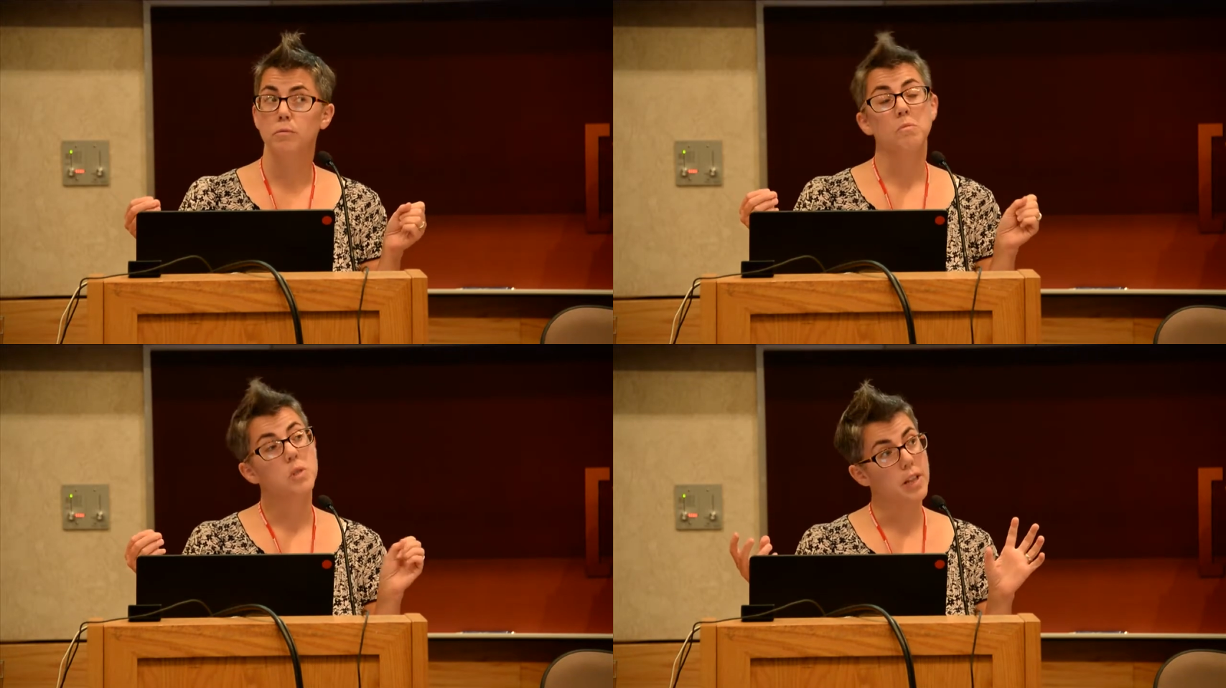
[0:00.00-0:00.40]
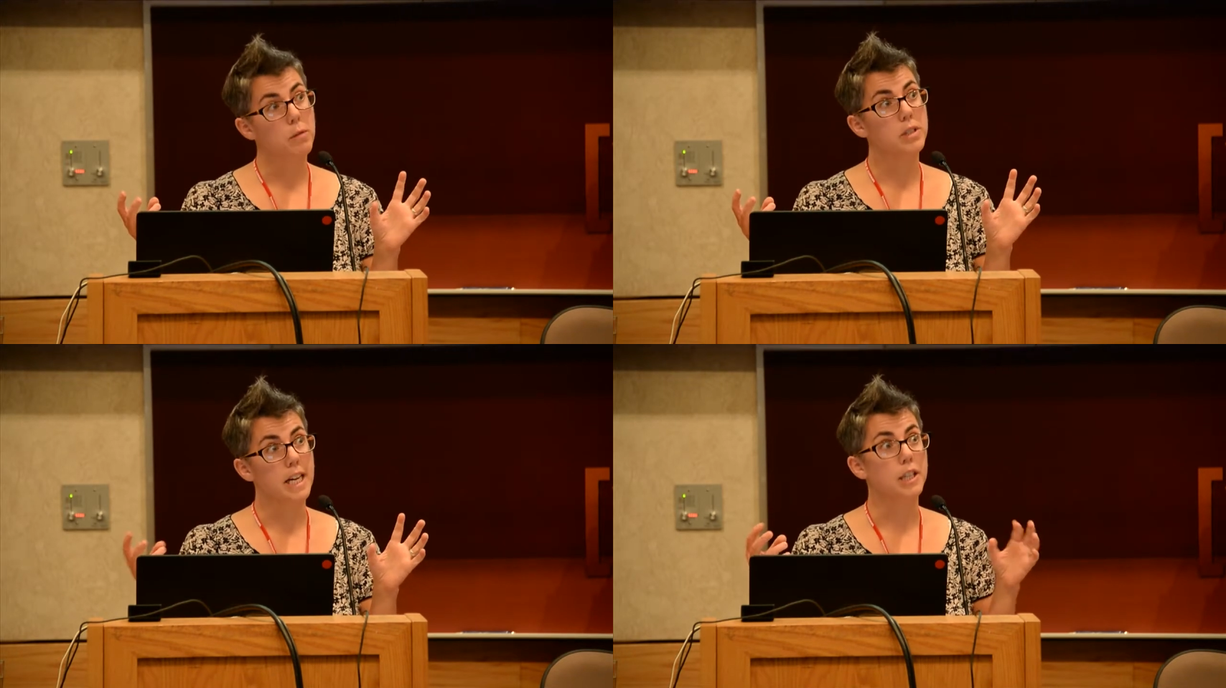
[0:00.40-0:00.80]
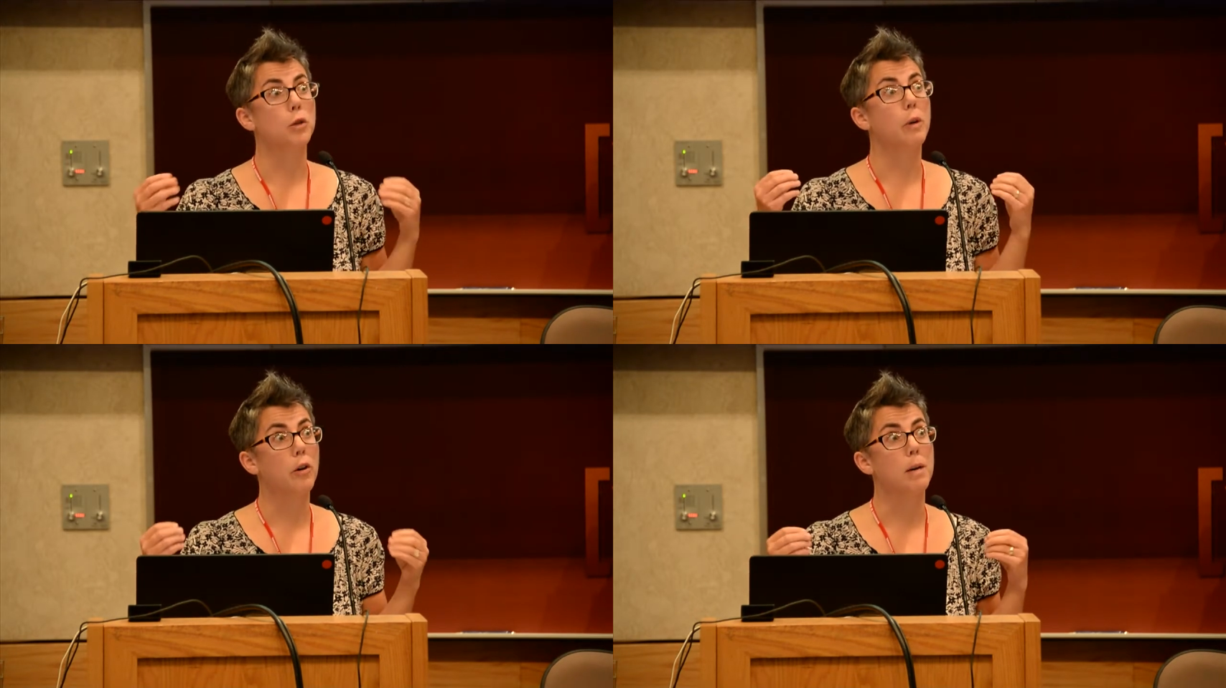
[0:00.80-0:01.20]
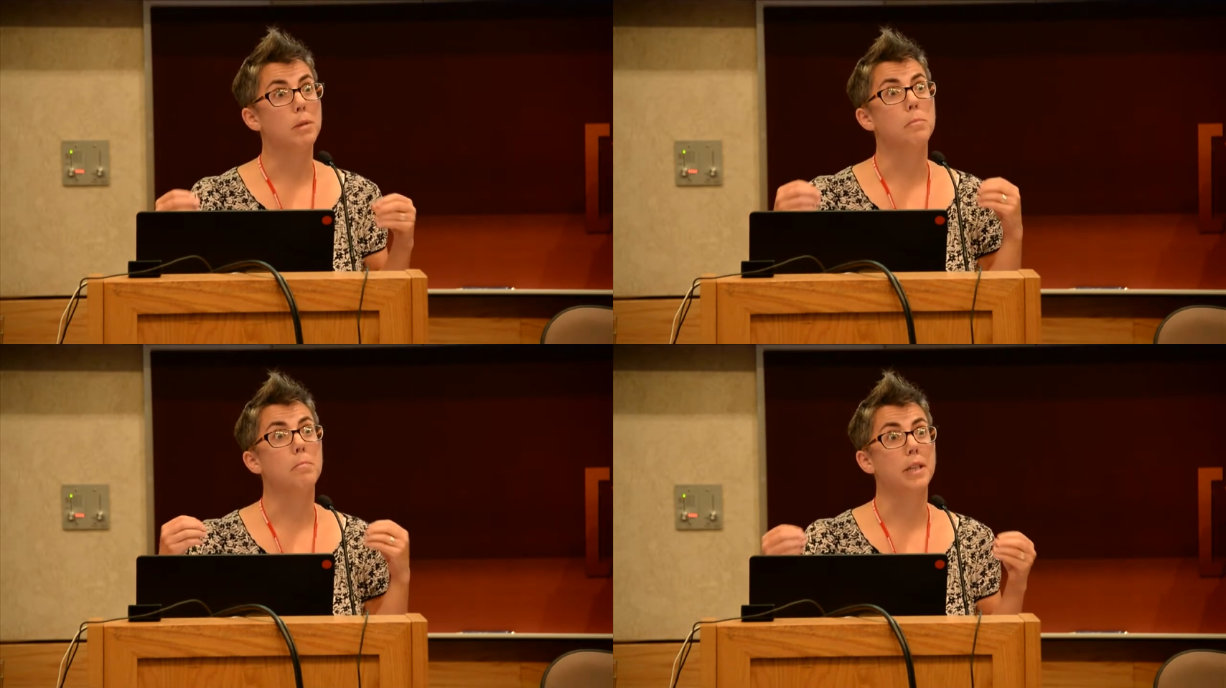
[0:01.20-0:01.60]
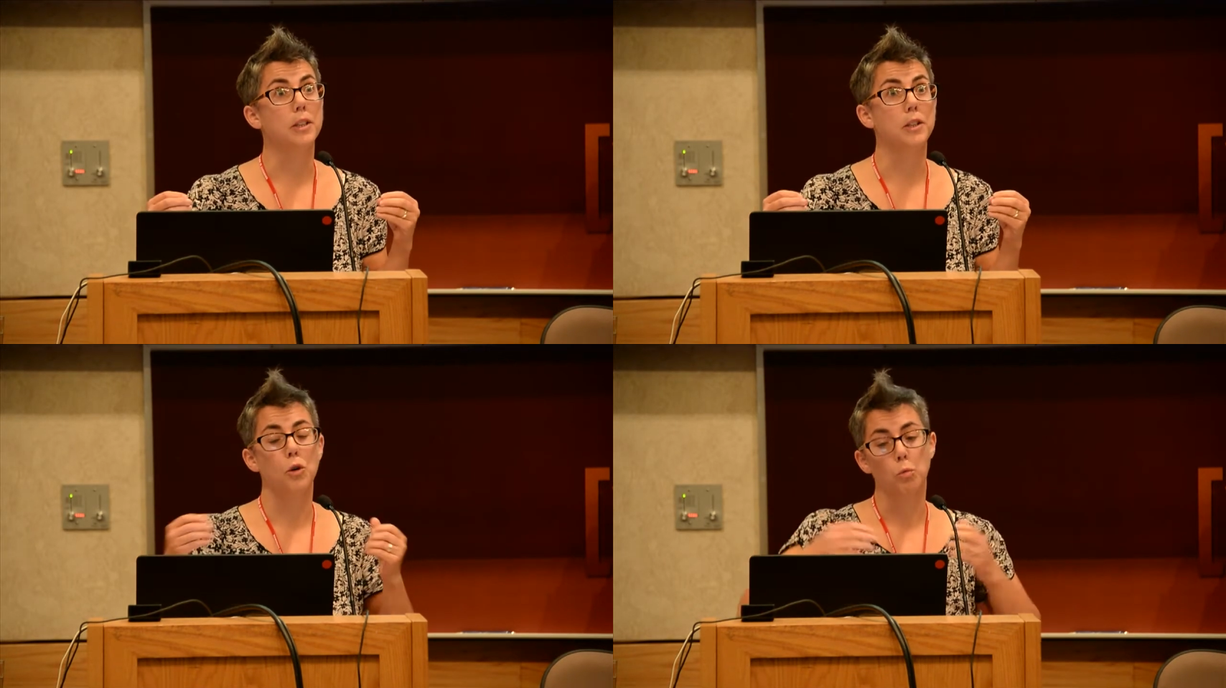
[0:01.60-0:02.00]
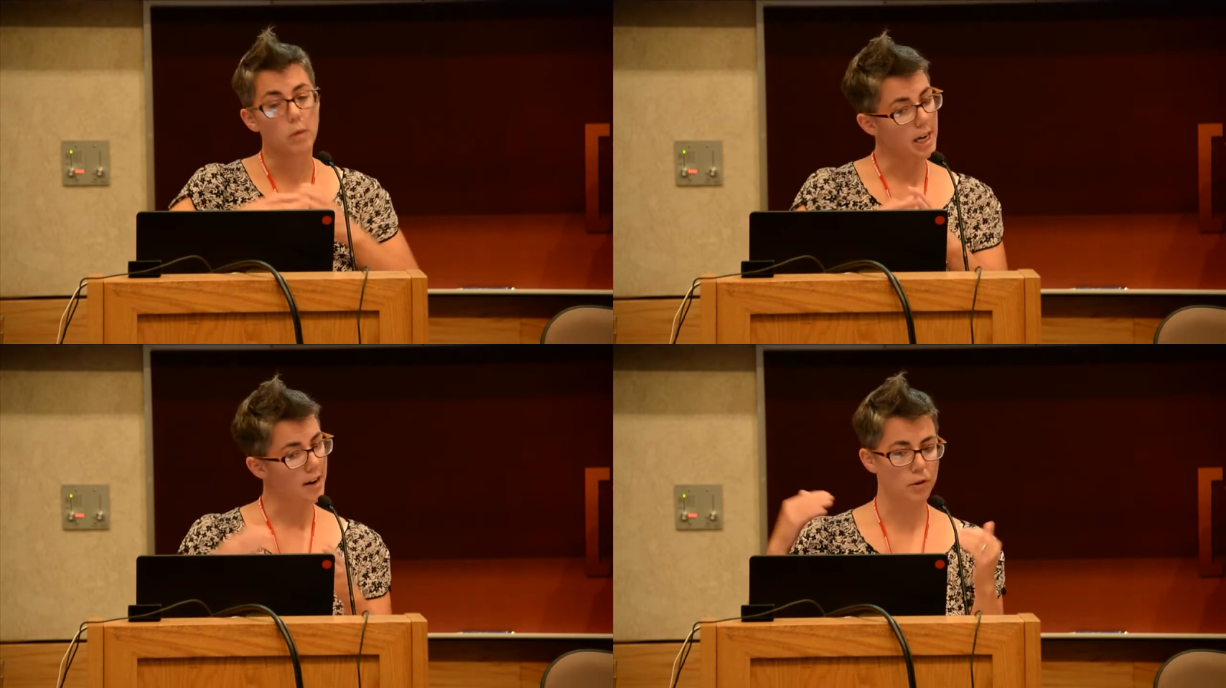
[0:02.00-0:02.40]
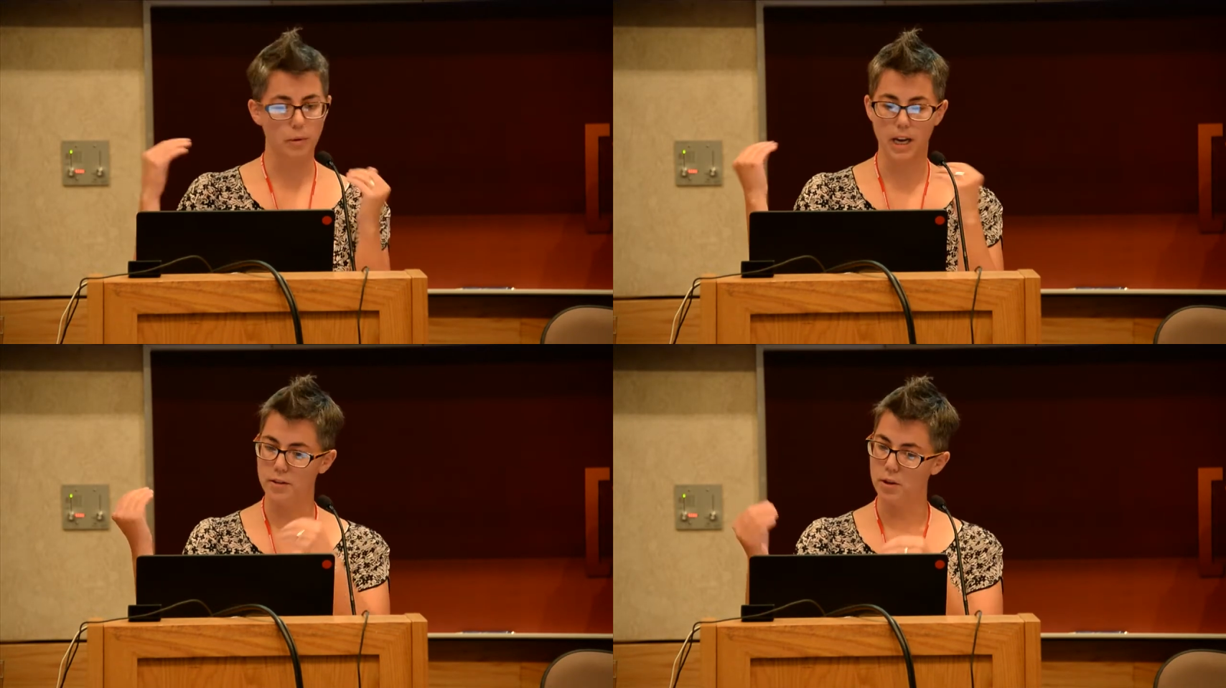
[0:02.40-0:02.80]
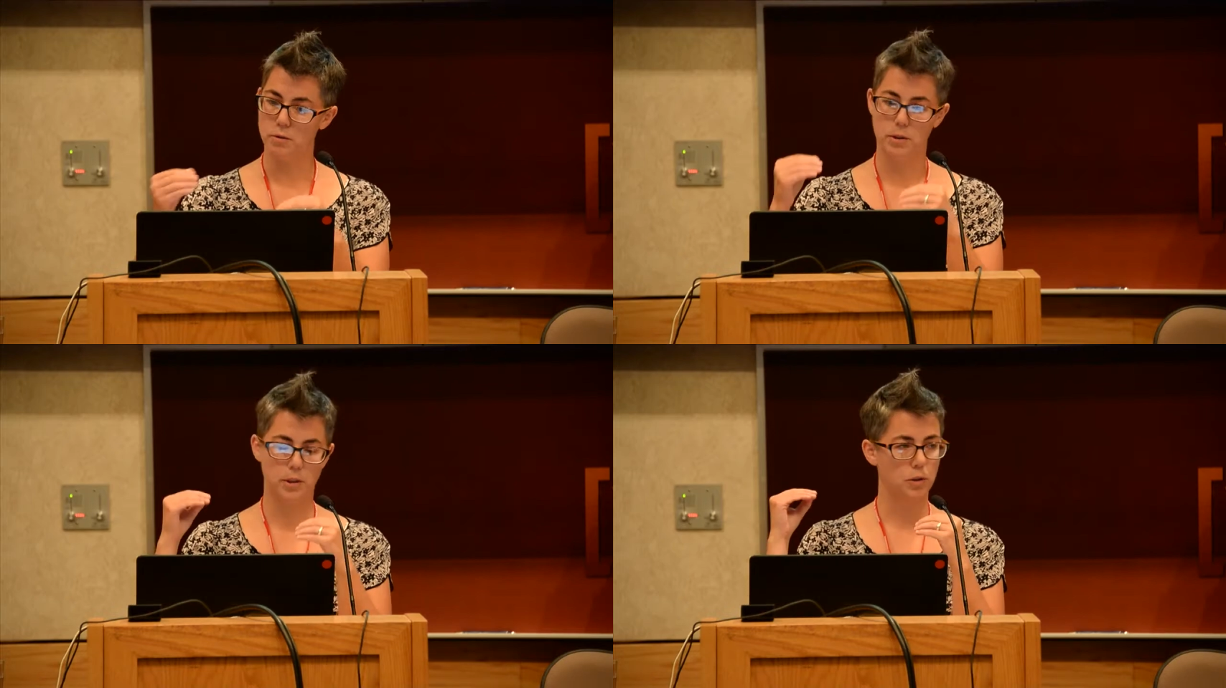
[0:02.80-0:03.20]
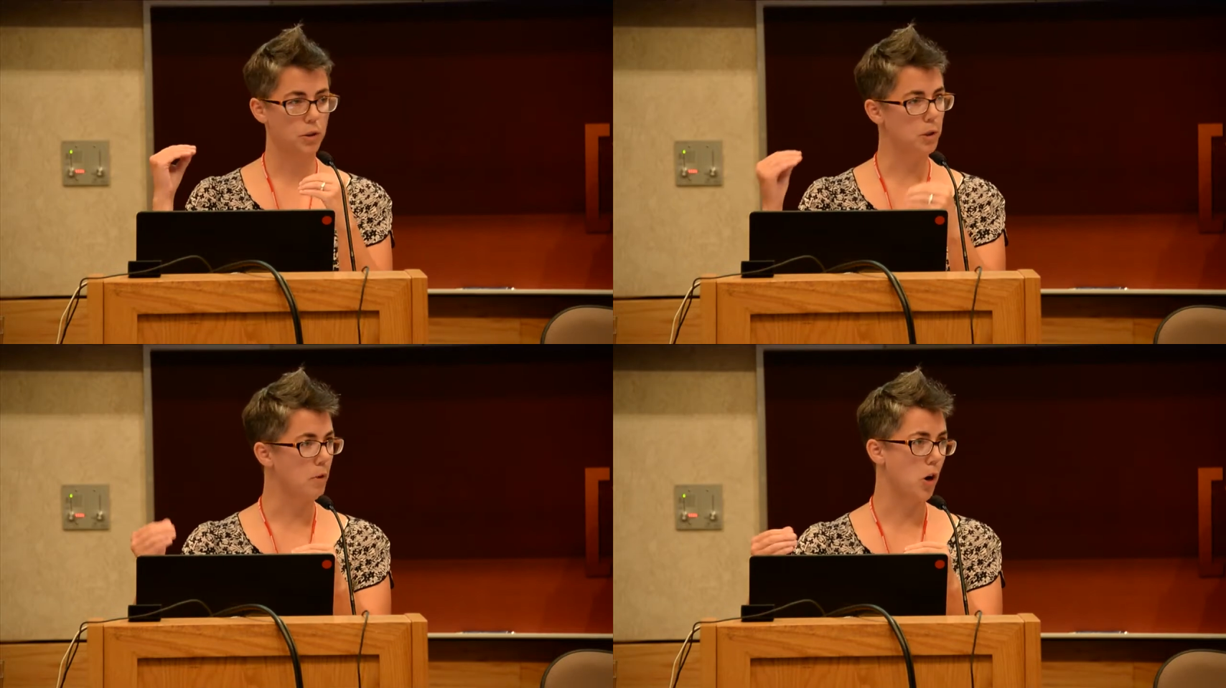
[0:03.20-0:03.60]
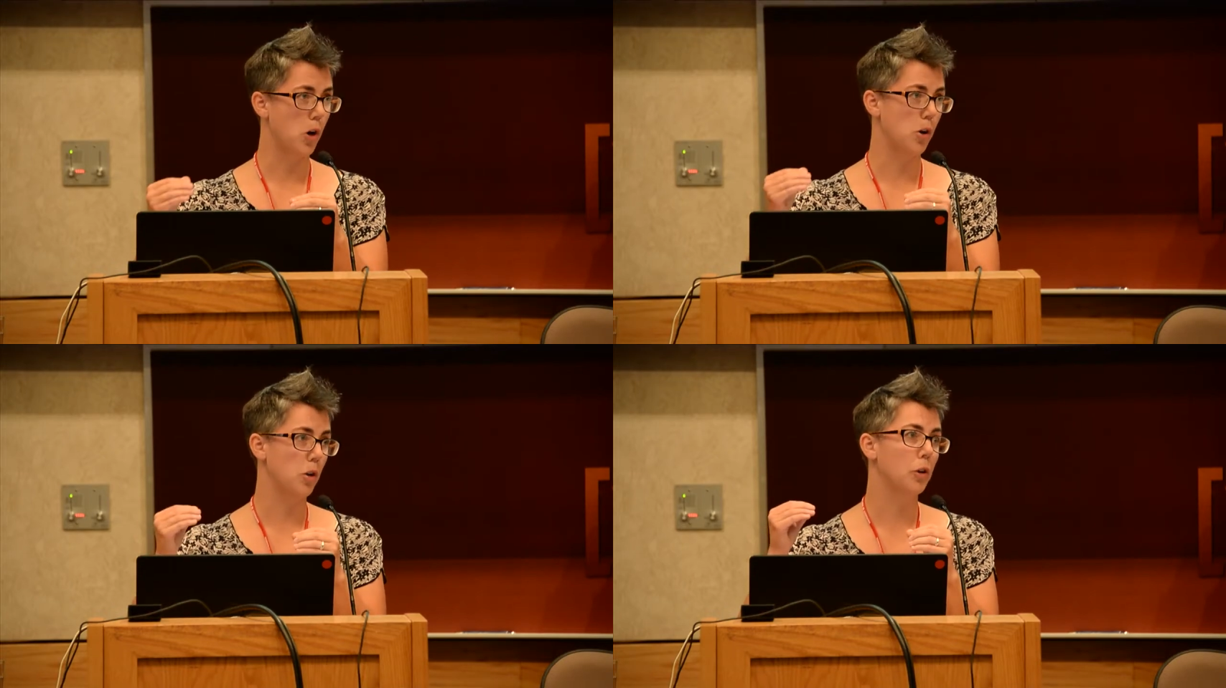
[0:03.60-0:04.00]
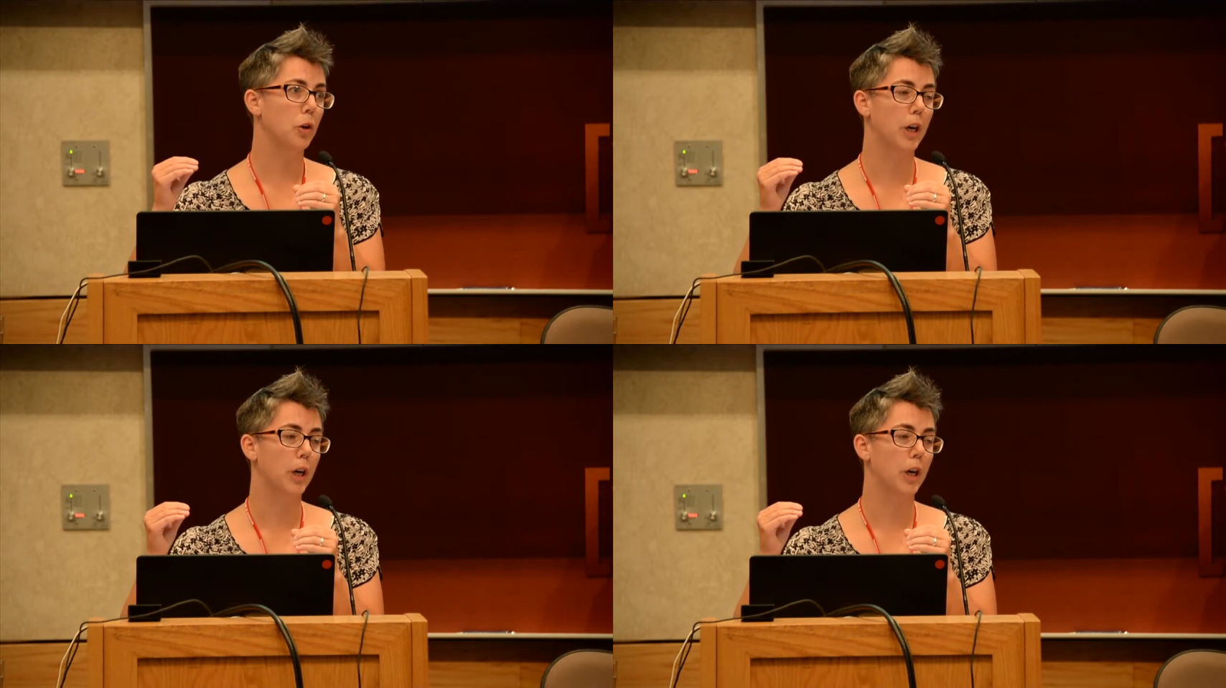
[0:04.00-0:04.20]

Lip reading: So that was nice. So we were able to build, right after we had those small